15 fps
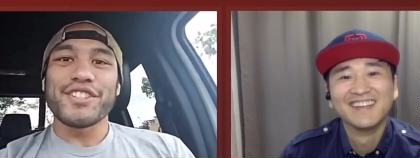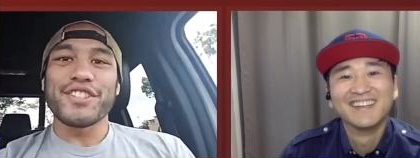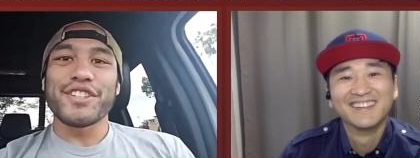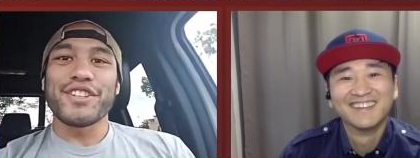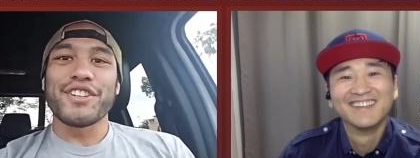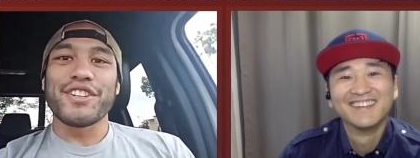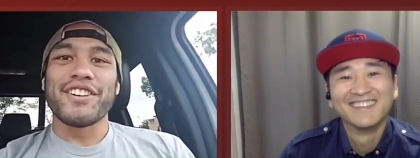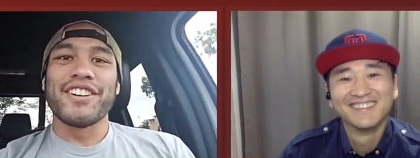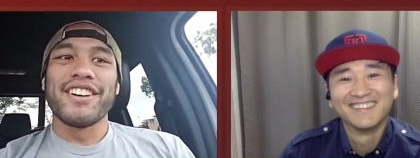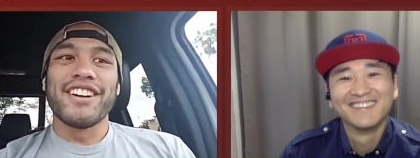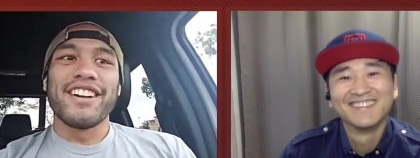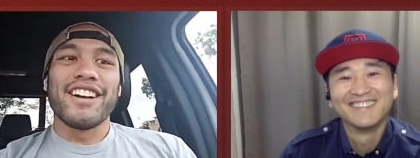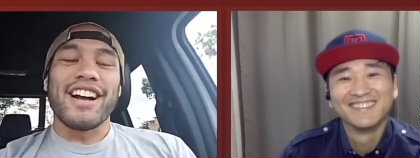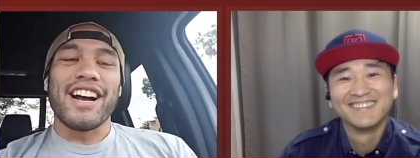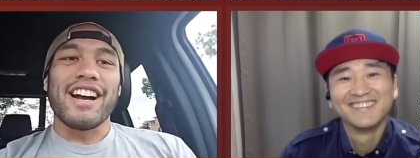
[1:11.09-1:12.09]
Speaker 1: So,
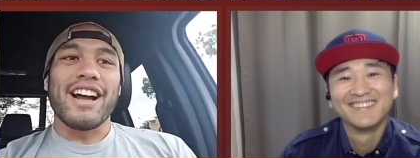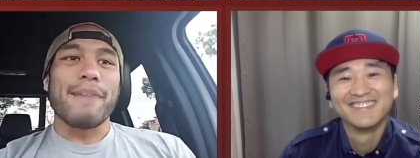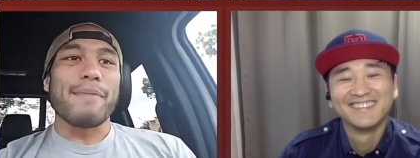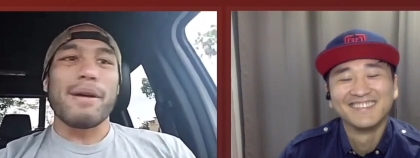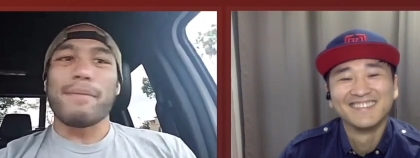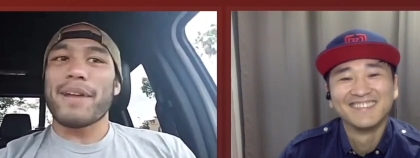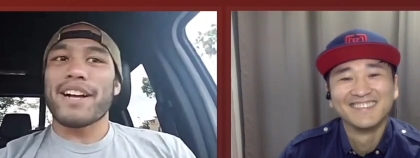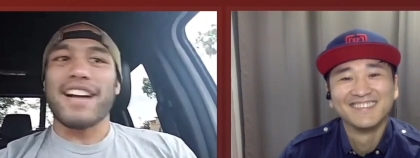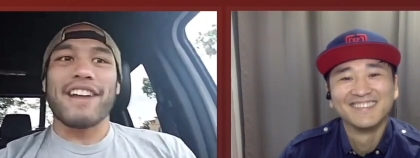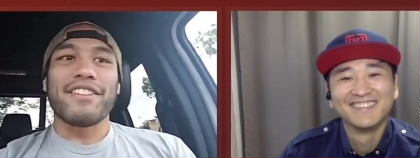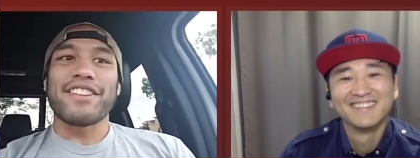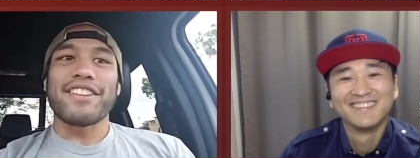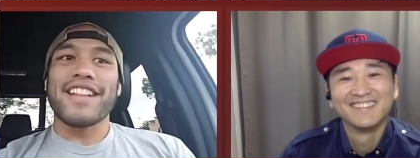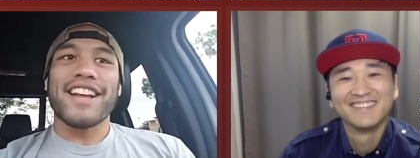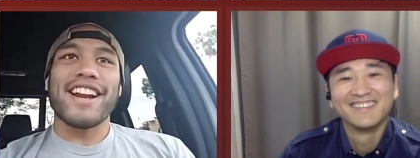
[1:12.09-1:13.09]
uh, I mean, I'm not
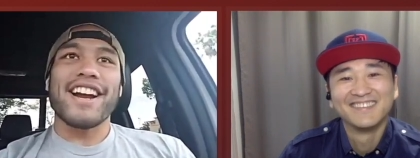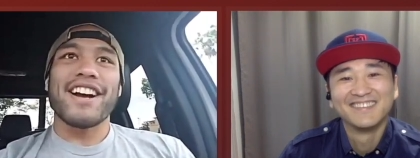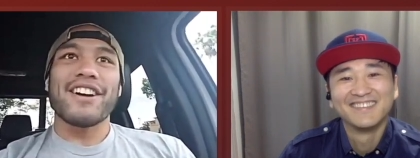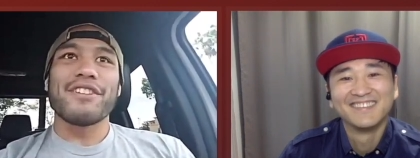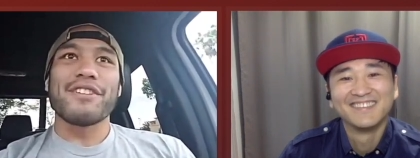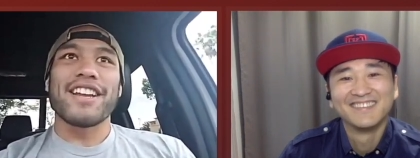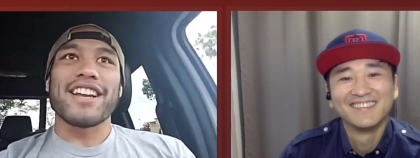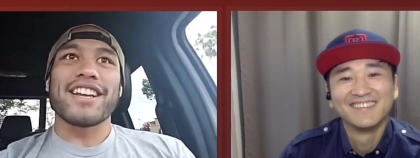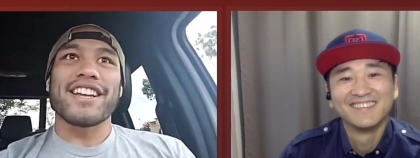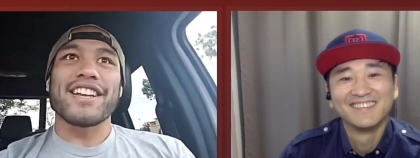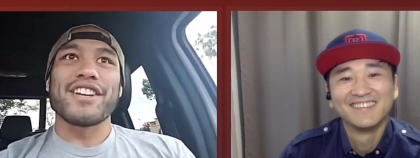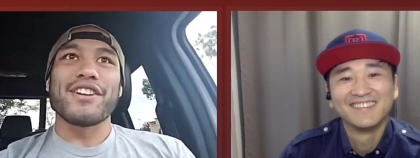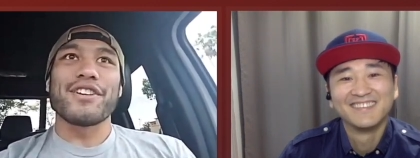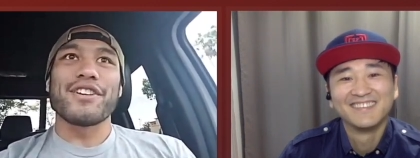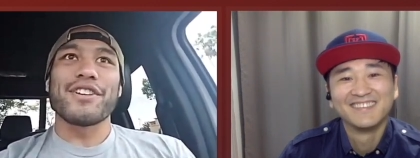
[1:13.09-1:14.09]
counting that out. Like,
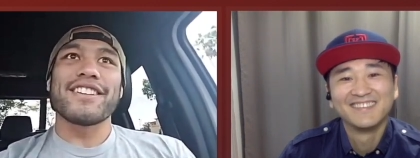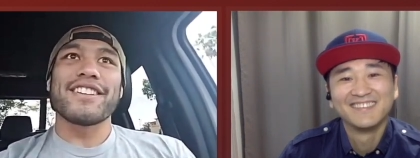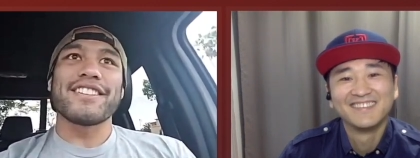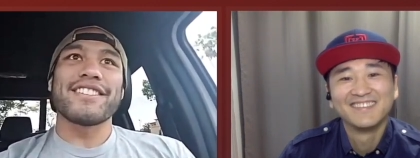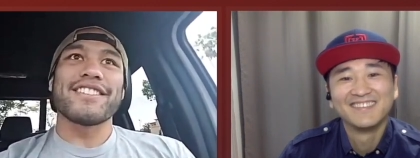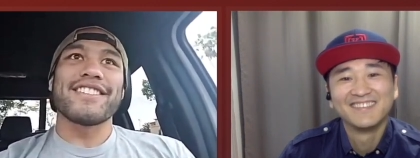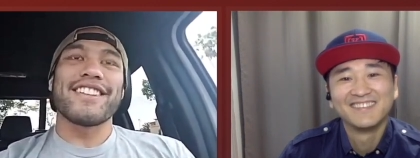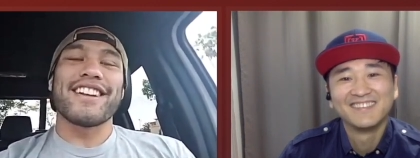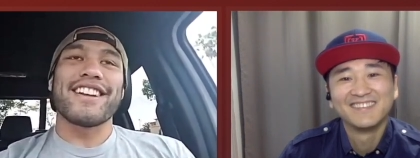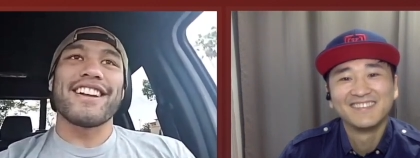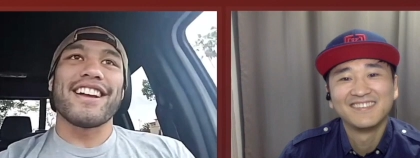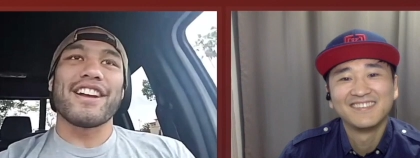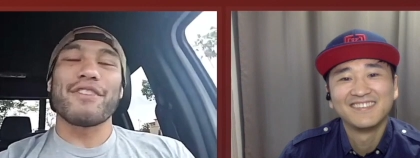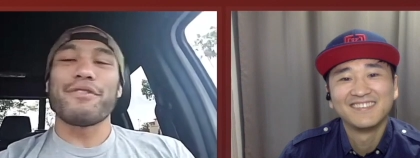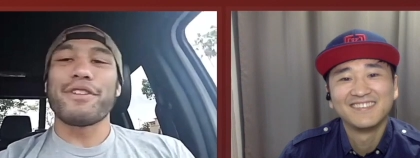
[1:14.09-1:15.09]
you know, uh,
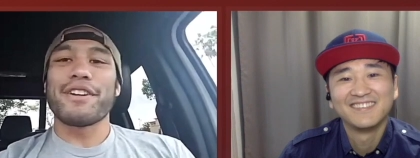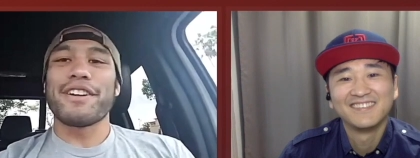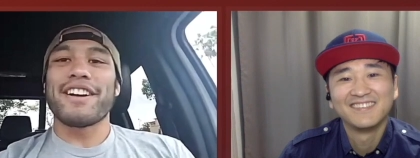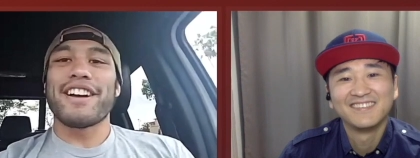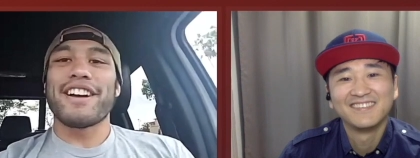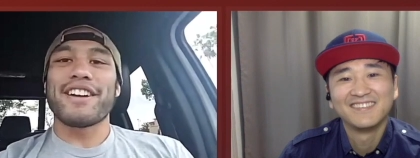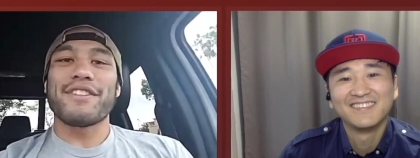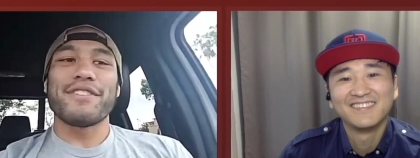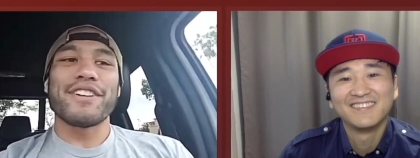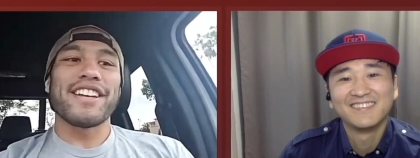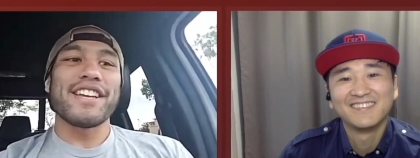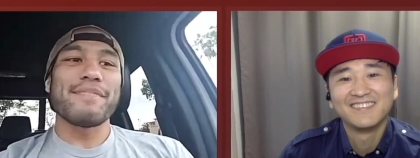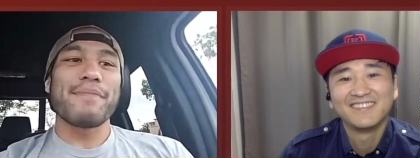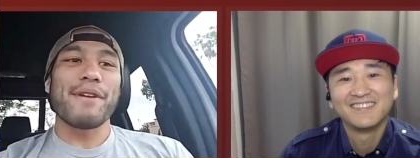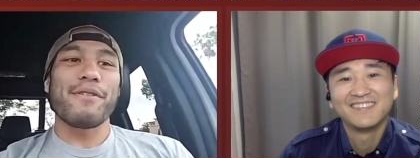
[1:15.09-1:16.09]
I don't want to I don't want
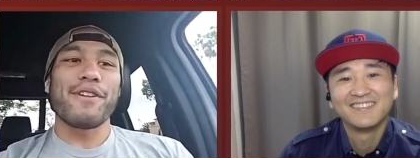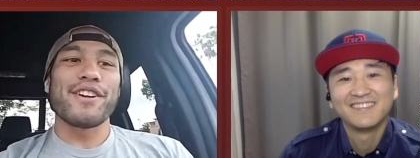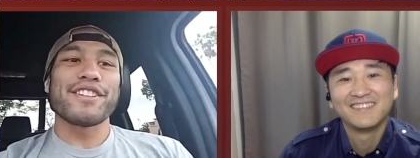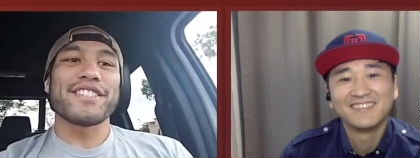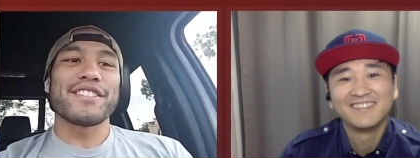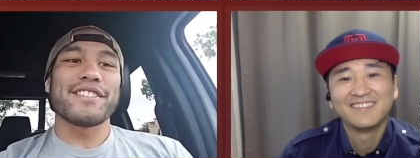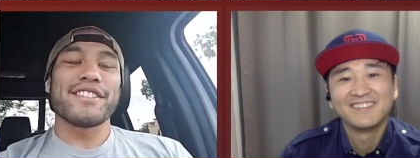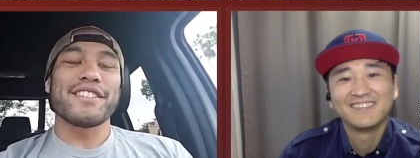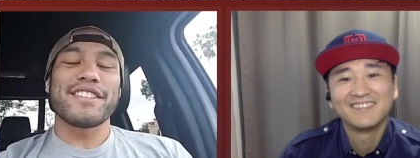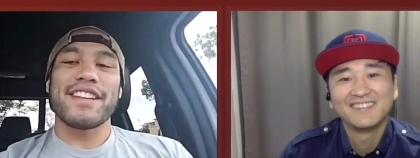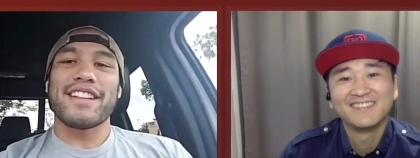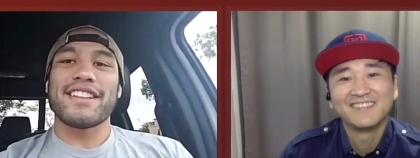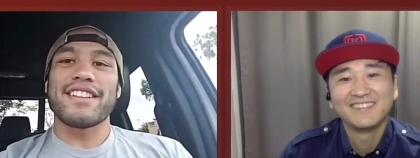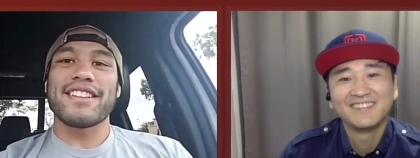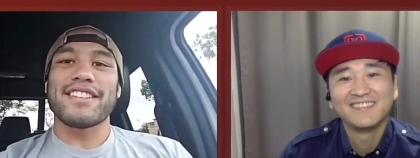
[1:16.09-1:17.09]
to eat my words and
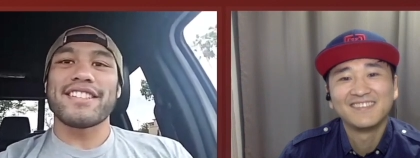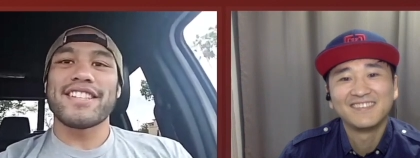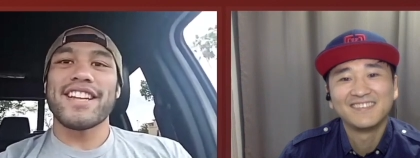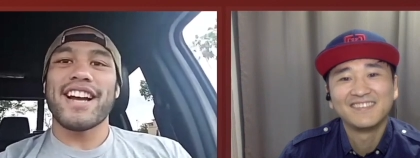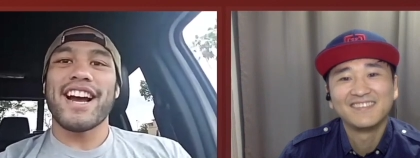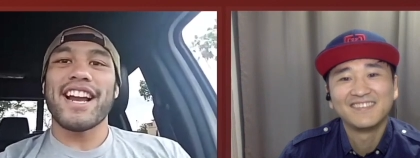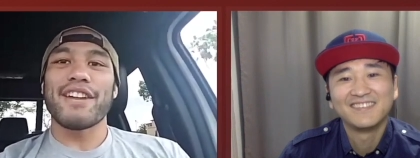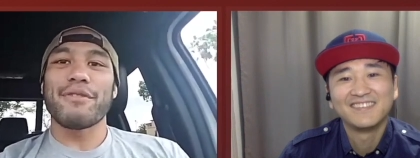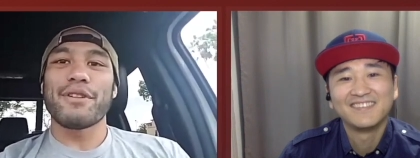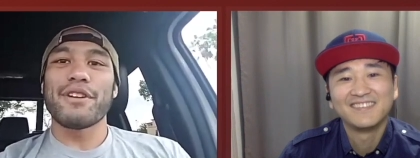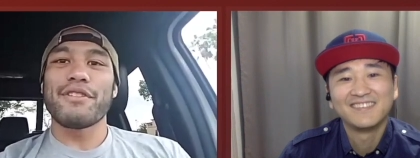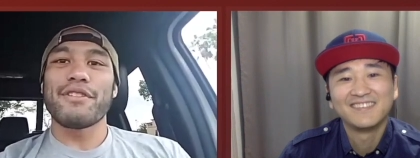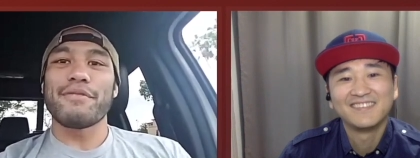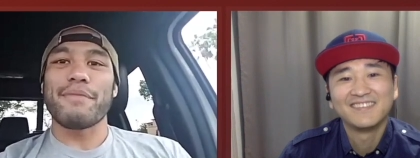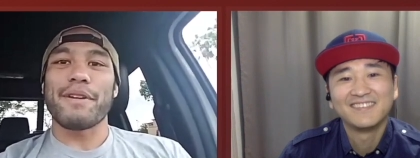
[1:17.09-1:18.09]
and then see a highlight
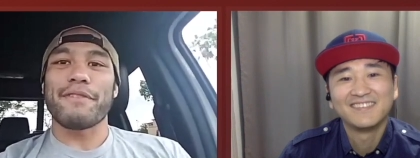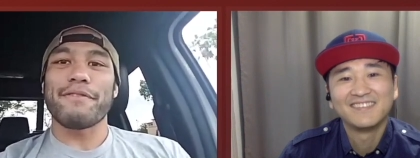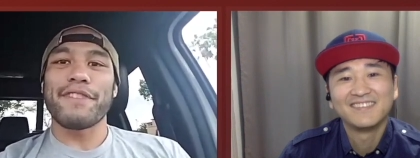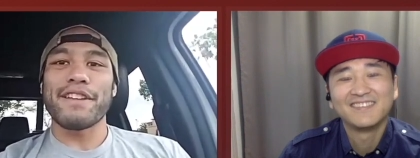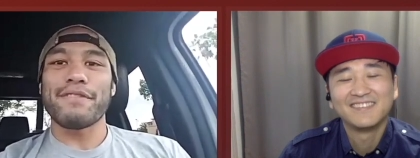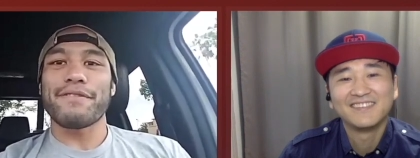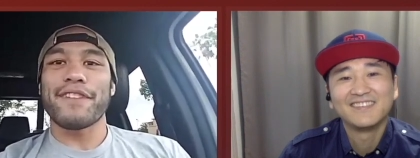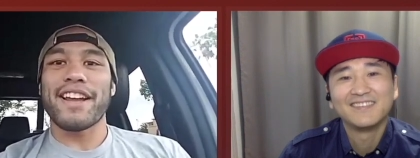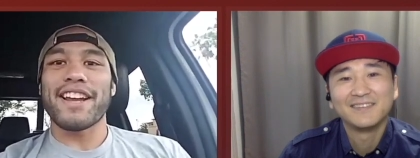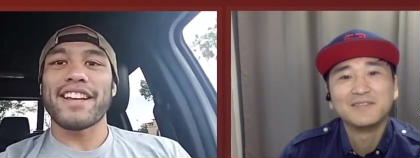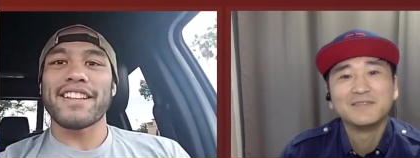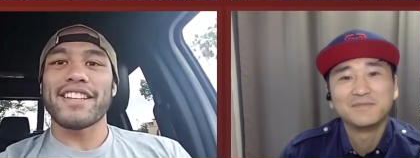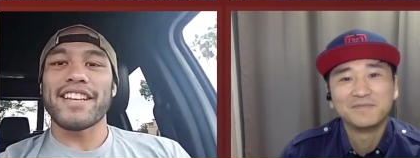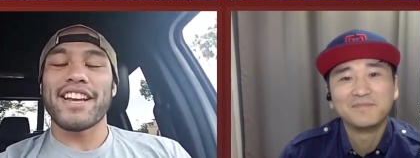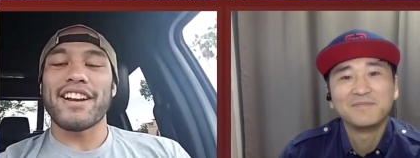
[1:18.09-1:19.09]
reel of my feet
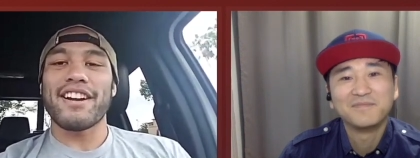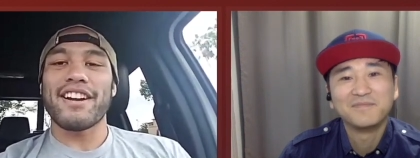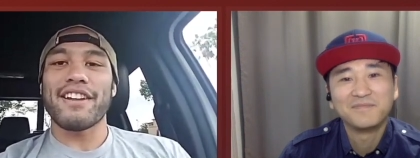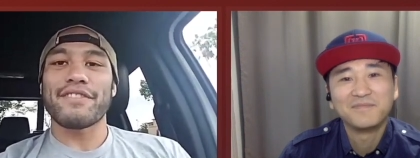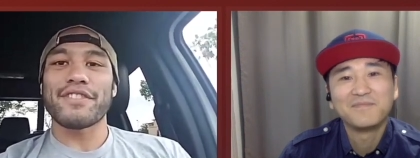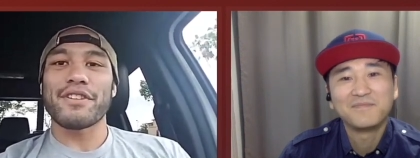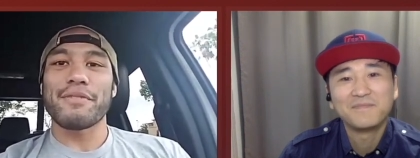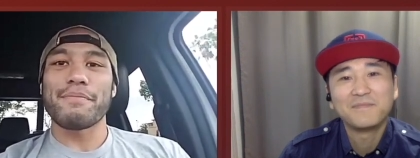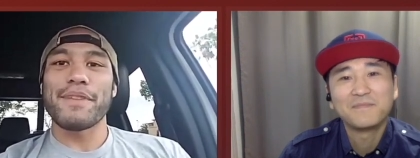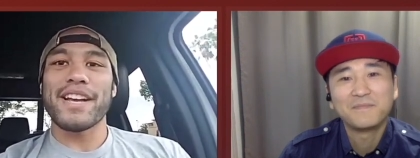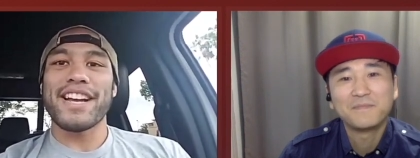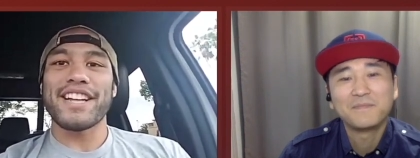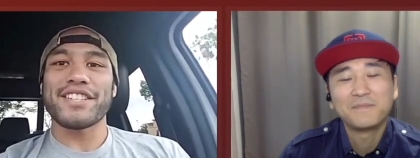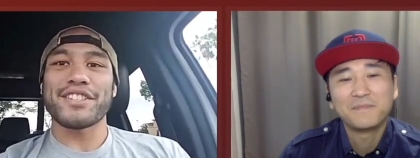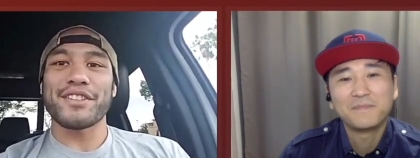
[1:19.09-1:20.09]
flying in the air after a
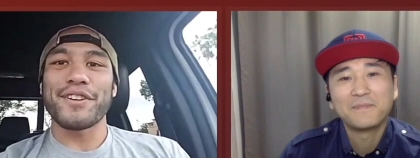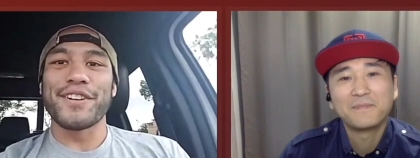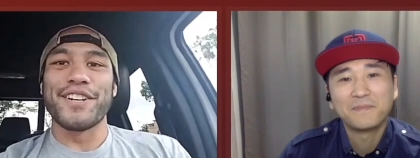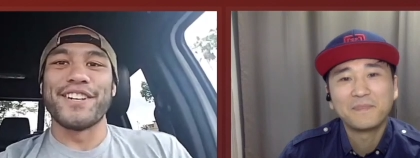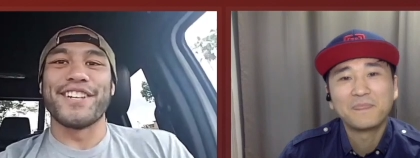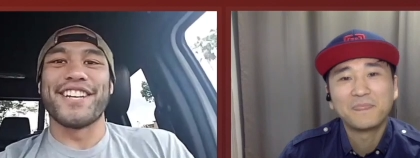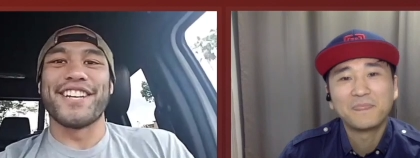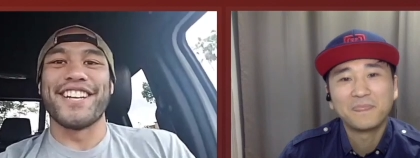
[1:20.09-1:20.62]
big ass throw,